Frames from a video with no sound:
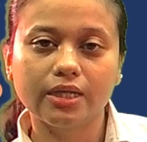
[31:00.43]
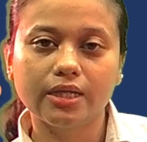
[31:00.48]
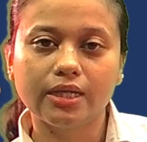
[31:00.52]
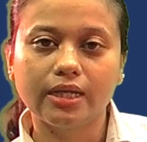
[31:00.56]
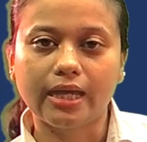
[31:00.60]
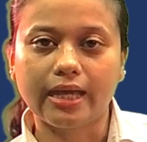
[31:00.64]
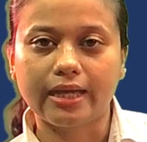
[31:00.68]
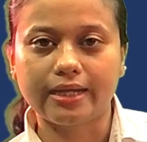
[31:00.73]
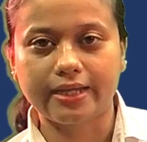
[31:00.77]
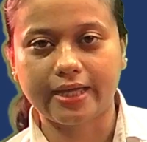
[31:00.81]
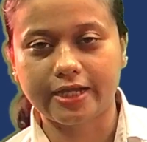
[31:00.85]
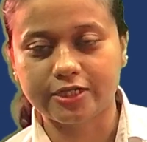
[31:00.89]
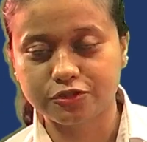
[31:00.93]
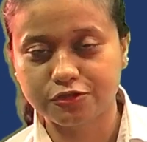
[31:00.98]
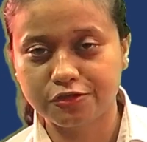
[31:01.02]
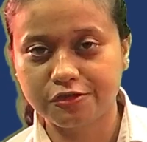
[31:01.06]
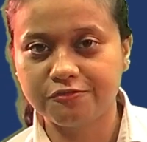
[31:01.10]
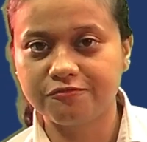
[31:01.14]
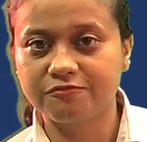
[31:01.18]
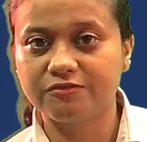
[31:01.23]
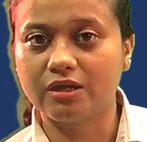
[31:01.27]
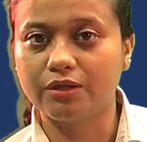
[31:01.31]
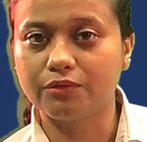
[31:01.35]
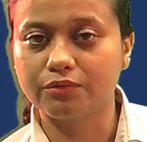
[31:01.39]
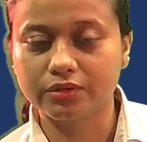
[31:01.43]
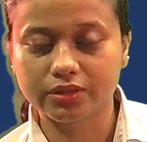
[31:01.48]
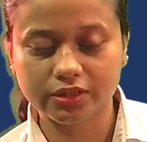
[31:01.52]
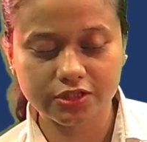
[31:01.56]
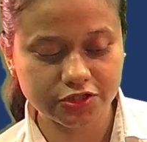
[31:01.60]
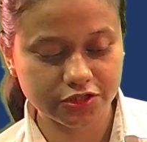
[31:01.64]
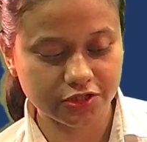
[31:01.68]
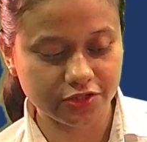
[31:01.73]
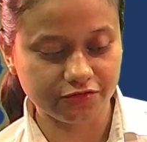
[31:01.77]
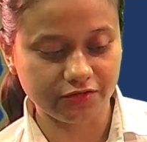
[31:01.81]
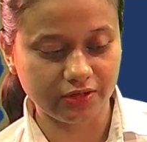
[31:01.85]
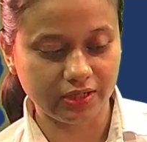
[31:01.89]
and actually found a
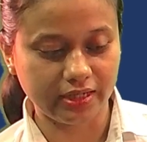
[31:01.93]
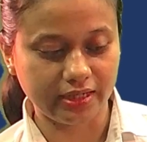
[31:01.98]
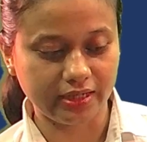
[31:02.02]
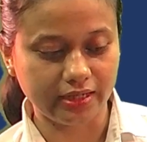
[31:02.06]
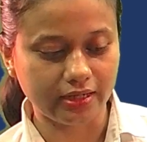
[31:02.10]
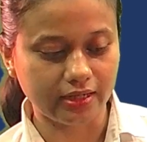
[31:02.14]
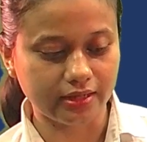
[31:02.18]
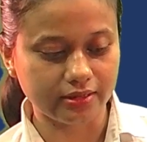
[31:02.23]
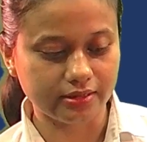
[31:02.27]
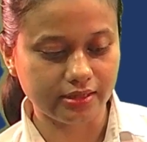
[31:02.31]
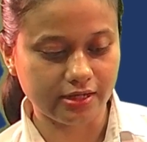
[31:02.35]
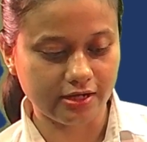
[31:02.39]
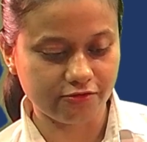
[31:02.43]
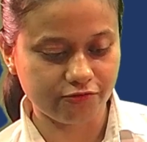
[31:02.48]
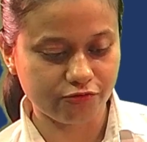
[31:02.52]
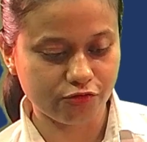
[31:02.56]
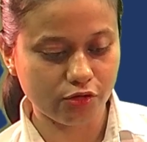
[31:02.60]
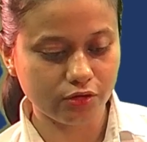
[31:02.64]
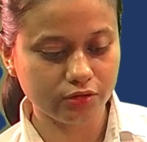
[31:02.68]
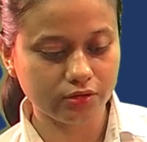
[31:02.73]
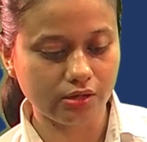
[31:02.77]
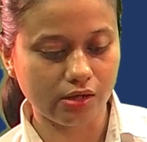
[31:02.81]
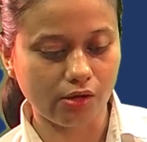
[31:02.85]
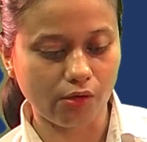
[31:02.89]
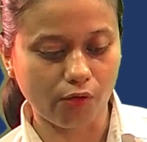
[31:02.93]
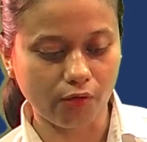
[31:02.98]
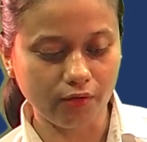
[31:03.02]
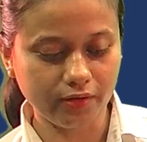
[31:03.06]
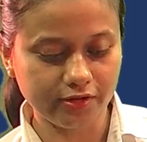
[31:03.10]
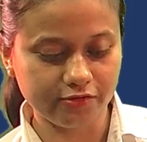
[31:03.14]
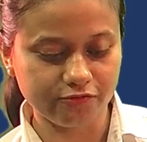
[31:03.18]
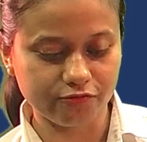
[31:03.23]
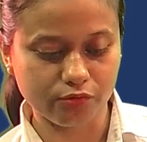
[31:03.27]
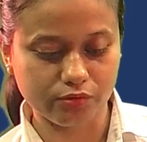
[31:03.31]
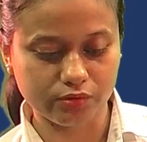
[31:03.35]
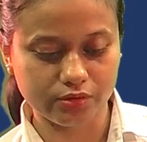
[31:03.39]
Shiva Linga. Therefore, all
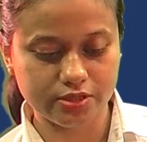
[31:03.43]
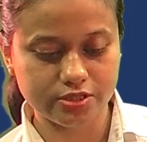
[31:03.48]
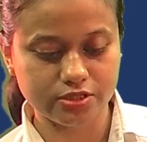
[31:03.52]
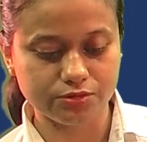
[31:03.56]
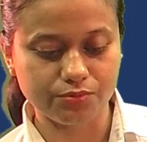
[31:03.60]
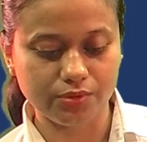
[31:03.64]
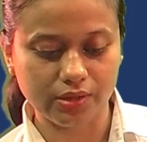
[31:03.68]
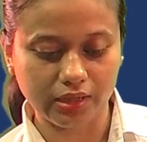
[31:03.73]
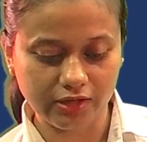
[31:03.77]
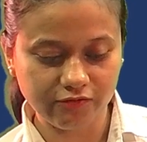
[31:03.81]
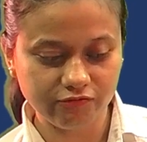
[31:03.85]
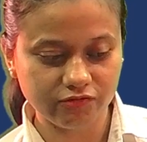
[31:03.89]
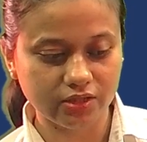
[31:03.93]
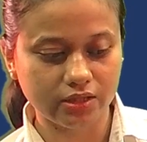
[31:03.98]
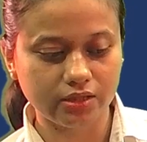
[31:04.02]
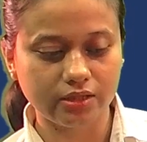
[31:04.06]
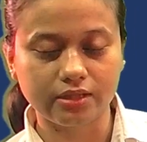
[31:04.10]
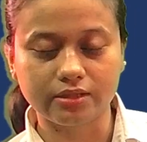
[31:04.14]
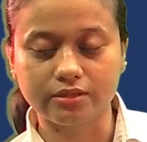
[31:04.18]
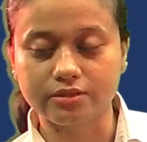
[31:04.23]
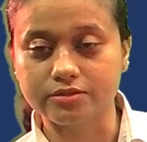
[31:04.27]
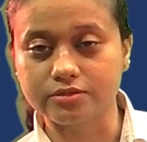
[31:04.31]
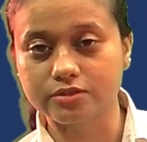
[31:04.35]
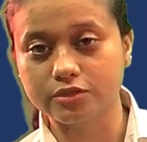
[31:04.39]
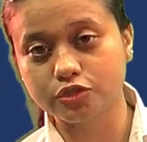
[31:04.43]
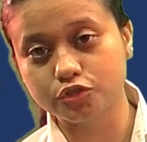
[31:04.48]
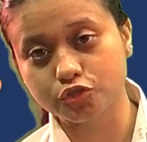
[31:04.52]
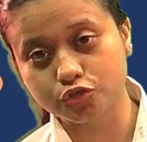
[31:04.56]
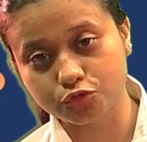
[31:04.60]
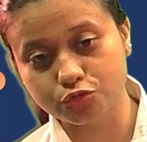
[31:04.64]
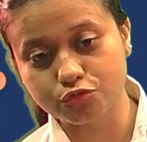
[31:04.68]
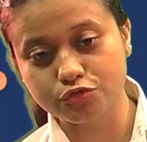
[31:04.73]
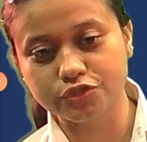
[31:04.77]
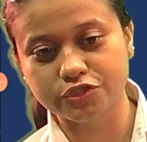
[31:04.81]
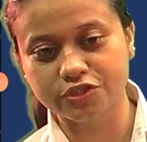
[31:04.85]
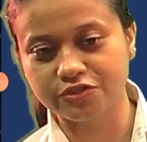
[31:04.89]
devotees believe that it is a true
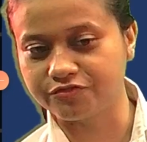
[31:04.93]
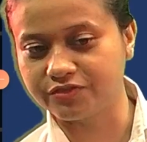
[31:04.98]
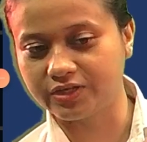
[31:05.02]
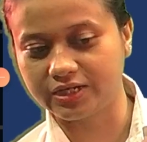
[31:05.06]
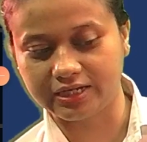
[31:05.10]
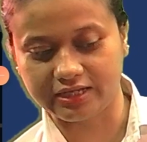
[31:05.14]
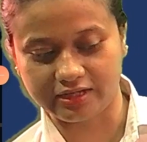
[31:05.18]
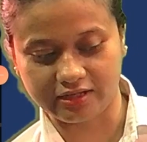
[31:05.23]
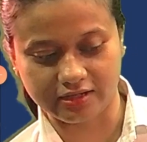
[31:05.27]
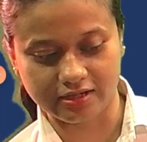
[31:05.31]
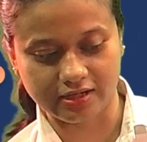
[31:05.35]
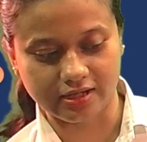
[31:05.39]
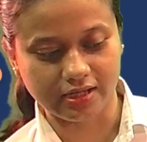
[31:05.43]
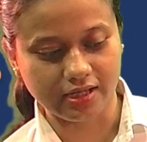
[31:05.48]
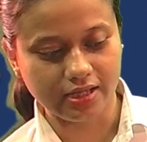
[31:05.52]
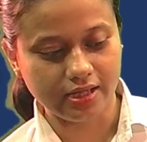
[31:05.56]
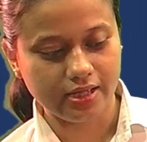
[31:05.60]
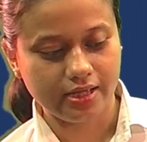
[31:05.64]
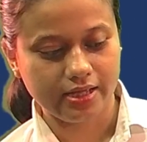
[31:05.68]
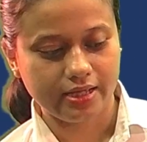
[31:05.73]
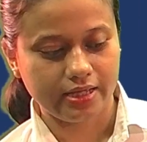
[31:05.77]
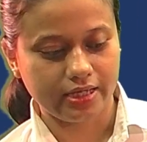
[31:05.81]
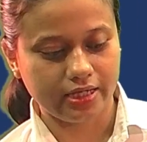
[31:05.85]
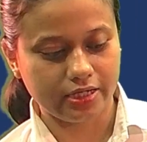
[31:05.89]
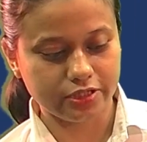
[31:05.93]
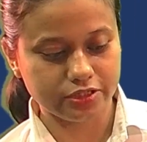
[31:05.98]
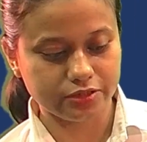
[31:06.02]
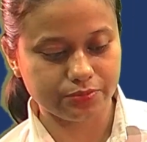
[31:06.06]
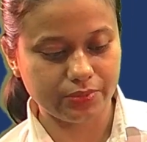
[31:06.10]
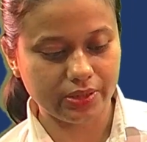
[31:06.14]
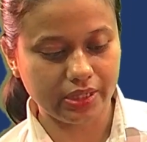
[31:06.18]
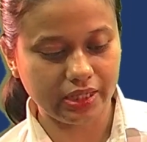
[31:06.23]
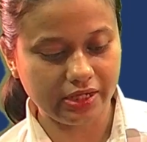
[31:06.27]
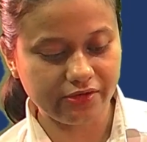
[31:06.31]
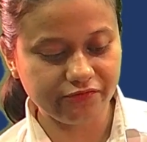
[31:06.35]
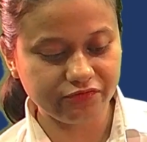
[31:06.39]
Shiva Linga. It is
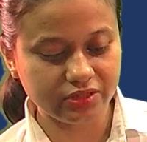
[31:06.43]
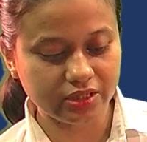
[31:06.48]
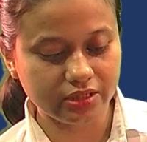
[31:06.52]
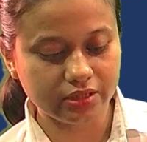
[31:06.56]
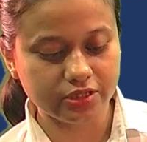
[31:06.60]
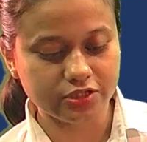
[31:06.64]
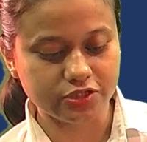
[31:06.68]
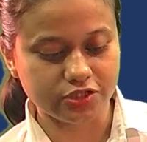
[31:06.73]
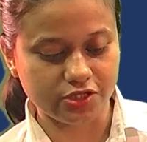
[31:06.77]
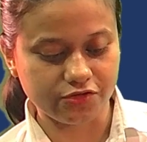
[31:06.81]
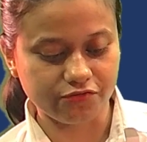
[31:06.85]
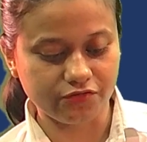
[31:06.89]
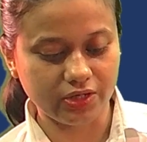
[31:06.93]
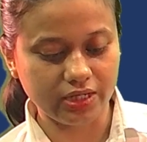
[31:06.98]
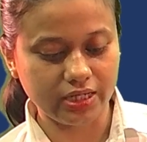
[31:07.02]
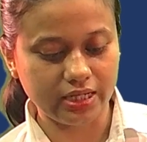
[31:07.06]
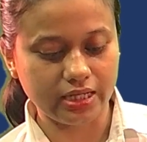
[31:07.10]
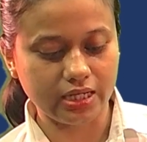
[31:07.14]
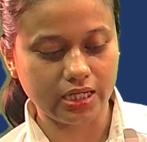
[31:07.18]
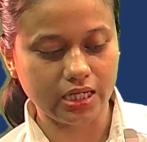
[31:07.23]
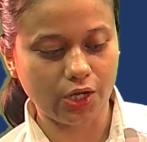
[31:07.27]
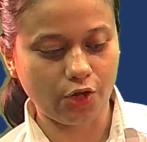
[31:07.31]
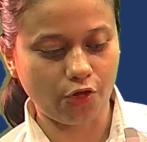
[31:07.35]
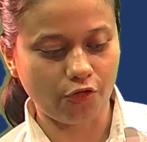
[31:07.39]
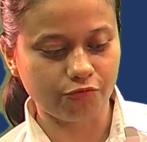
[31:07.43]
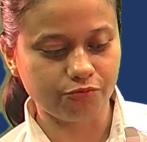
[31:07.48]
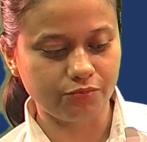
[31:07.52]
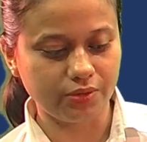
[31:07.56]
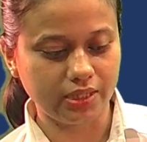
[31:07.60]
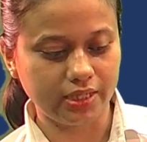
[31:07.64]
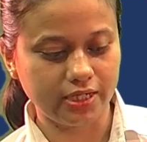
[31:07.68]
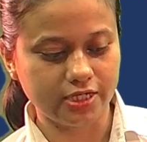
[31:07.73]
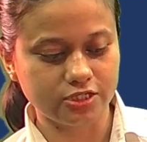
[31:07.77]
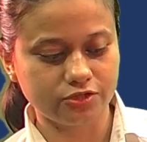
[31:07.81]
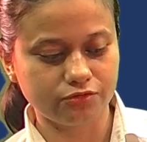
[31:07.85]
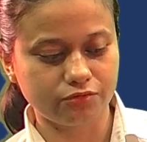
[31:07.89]
believed that the Shiva Linga of
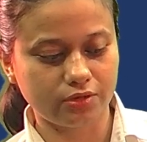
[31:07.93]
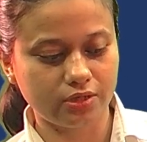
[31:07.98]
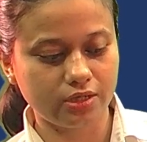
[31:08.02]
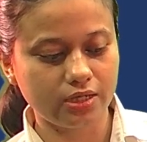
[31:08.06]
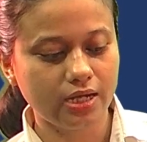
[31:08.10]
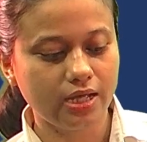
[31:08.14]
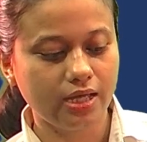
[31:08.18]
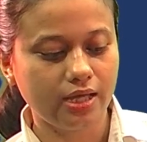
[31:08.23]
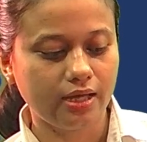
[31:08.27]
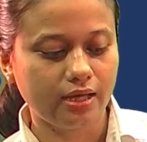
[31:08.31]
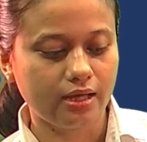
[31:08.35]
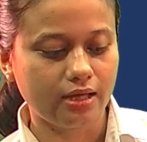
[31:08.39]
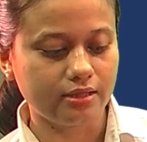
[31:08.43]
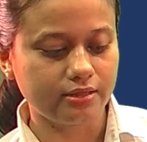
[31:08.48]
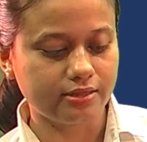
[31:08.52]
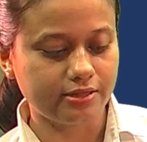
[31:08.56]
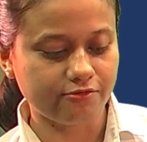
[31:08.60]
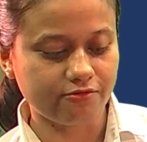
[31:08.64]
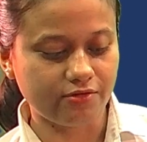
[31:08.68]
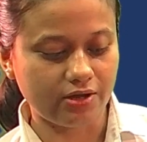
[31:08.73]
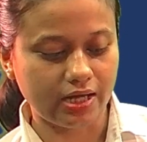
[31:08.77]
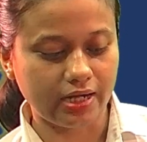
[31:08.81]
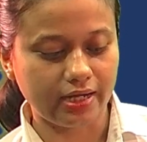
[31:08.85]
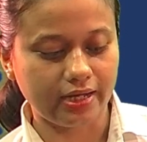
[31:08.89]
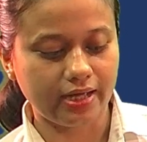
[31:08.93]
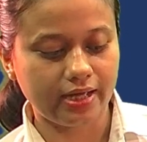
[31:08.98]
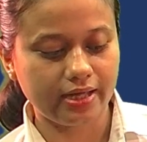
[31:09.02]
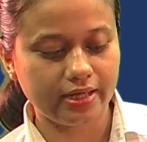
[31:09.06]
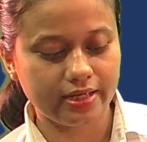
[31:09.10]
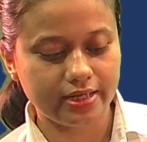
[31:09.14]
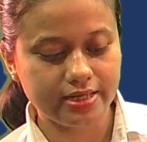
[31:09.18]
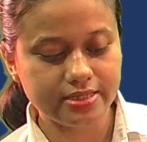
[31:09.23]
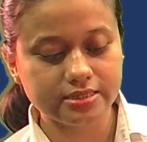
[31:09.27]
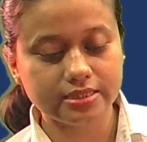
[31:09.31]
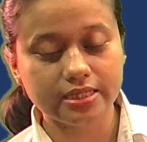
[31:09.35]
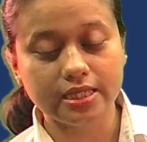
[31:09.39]
Bileshwar Devalaya
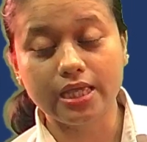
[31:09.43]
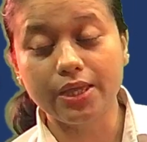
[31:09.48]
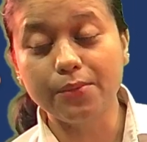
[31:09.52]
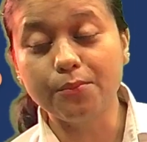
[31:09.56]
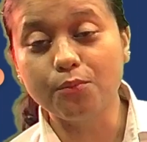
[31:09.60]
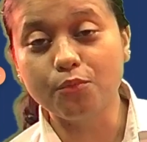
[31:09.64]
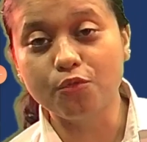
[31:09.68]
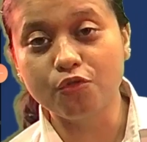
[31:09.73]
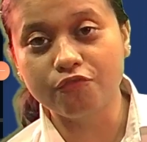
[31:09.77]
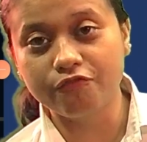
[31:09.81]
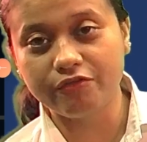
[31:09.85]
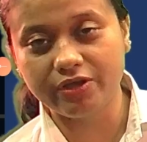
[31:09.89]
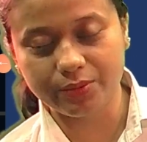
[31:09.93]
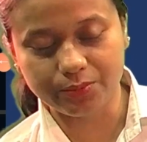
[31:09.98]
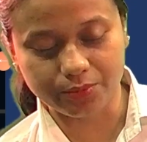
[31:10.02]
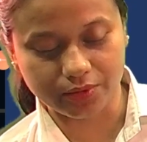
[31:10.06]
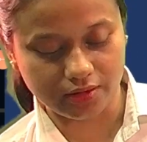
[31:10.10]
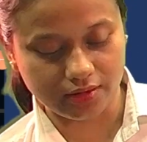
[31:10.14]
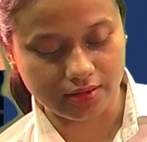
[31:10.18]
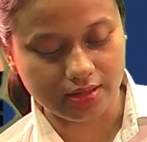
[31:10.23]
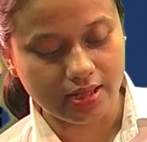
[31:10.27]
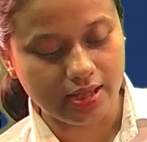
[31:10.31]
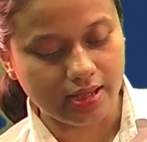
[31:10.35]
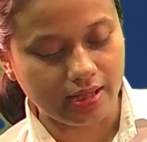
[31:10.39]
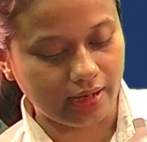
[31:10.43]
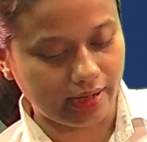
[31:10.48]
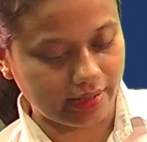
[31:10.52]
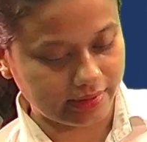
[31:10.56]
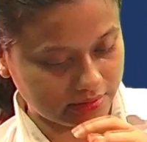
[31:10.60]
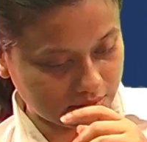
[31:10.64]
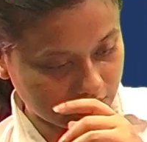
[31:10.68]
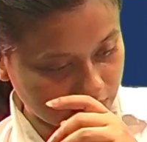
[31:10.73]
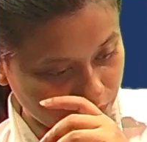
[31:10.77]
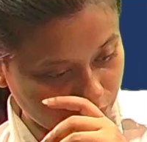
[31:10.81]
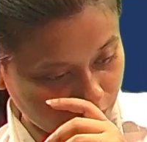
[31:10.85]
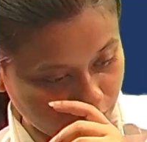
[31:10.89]
is immovable, as it could